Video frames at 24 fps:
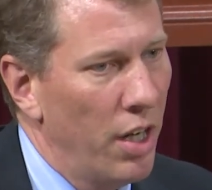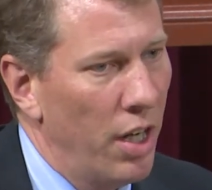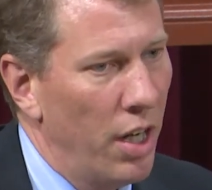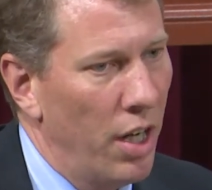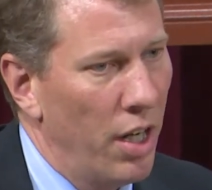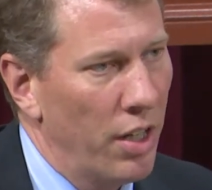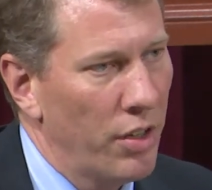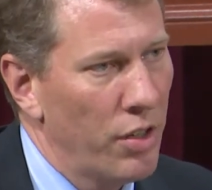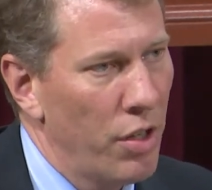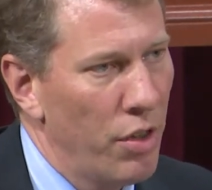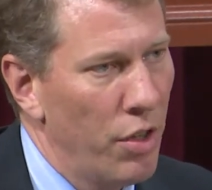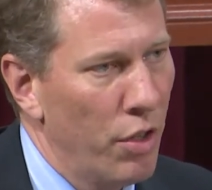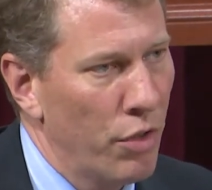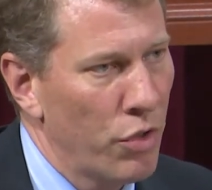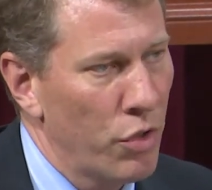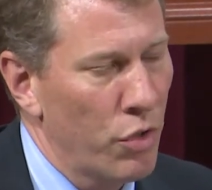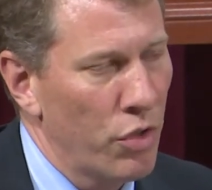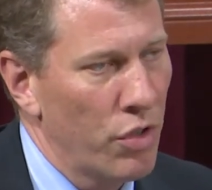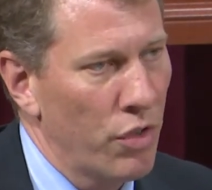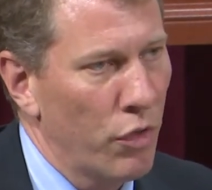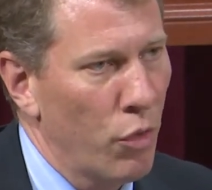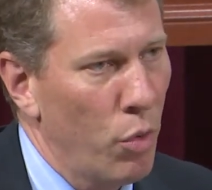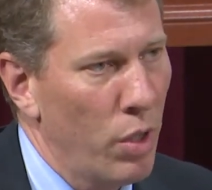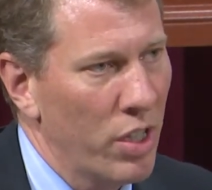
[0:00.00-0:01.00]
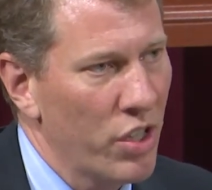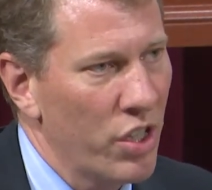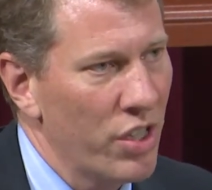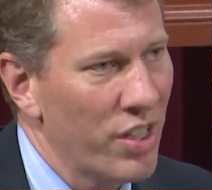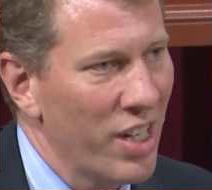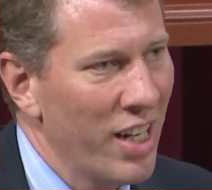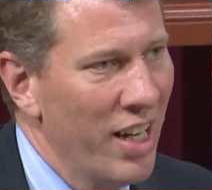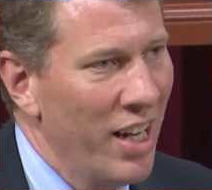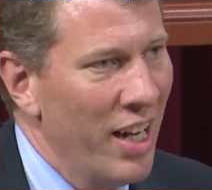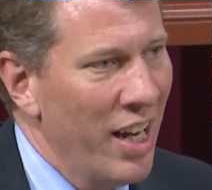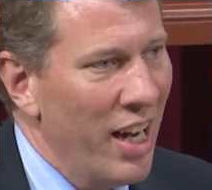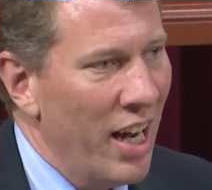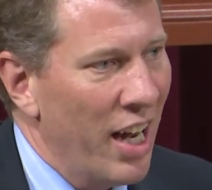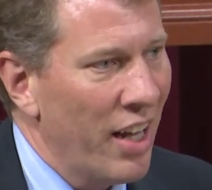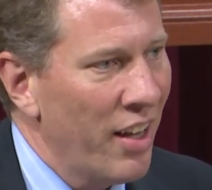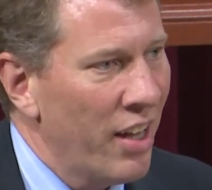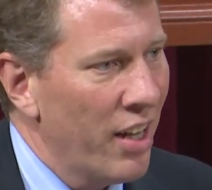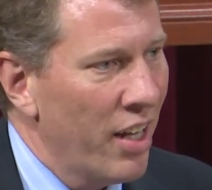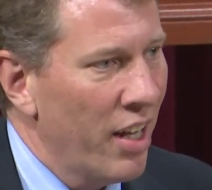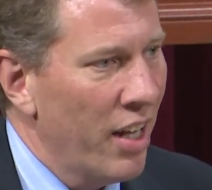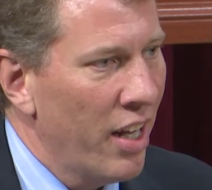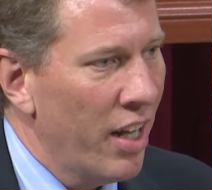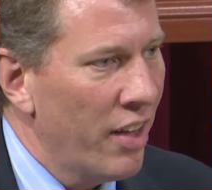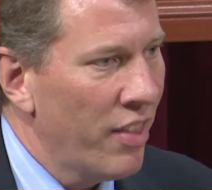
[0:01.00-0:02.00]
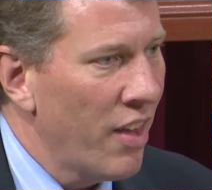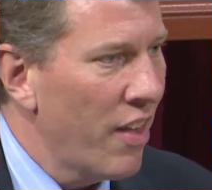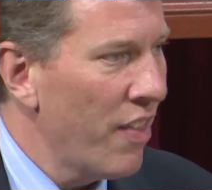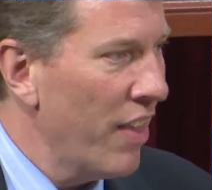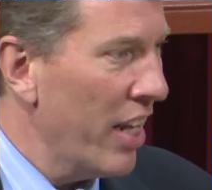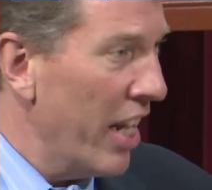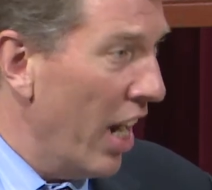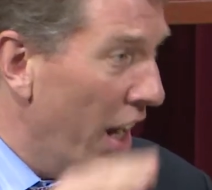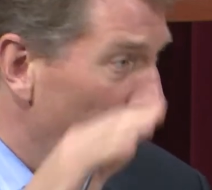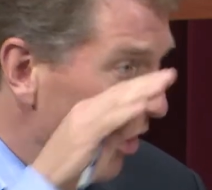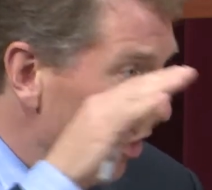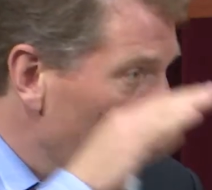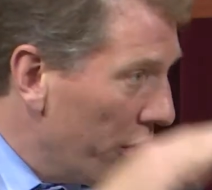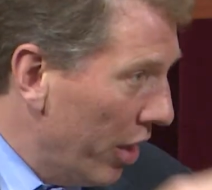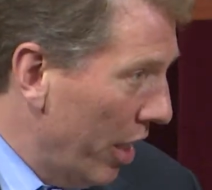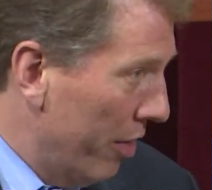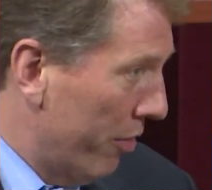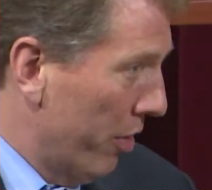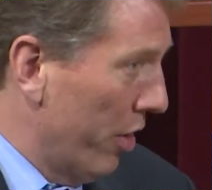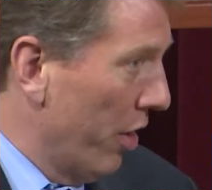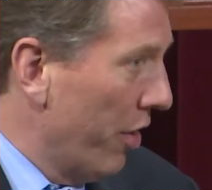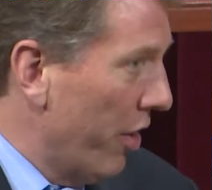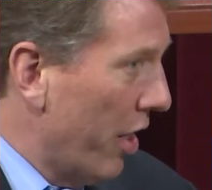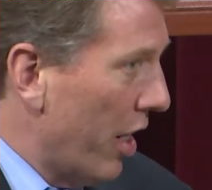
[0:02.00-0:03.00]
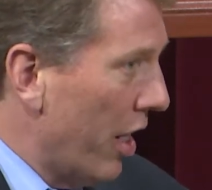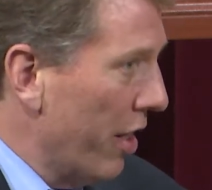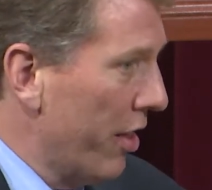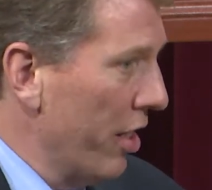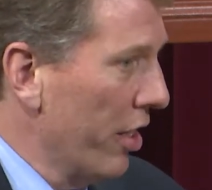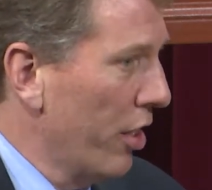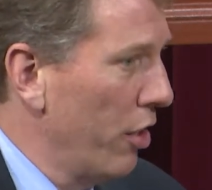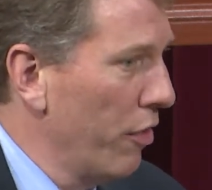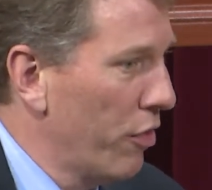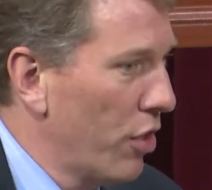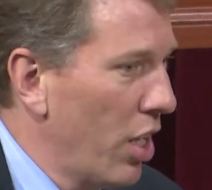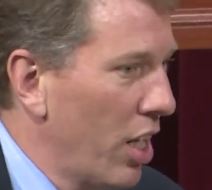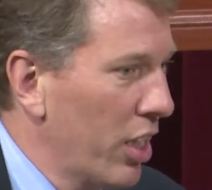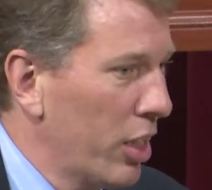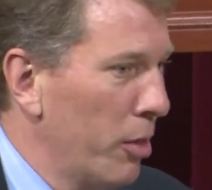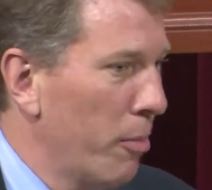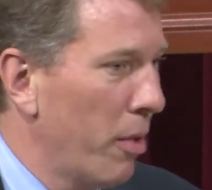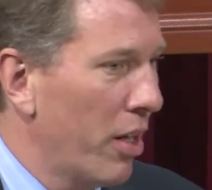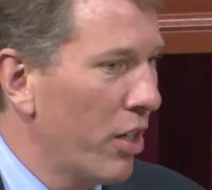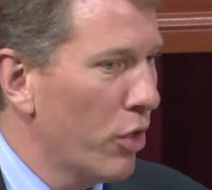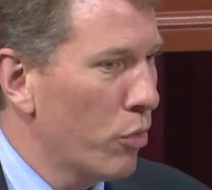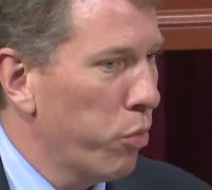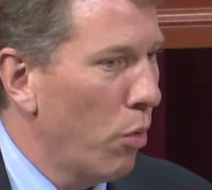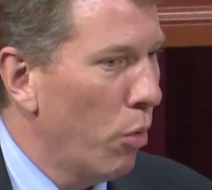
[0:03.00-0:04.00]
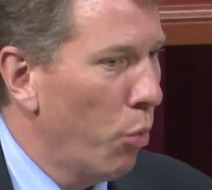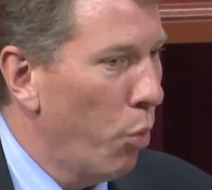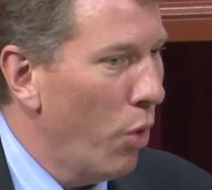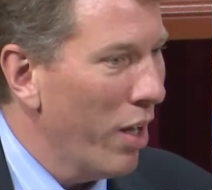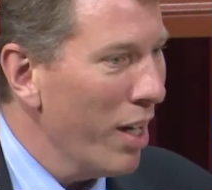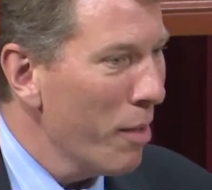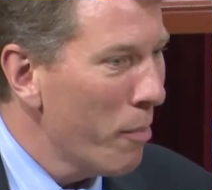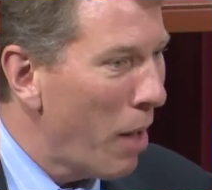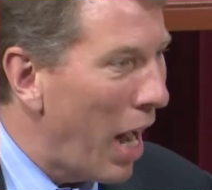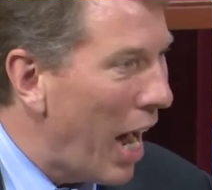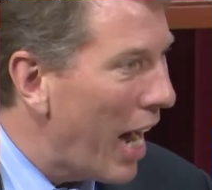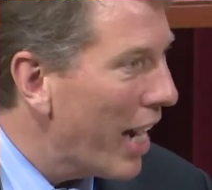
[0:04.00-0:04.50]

Uh, to those sorts of questions. And, and then the other level that I think you've talked about is, well, what am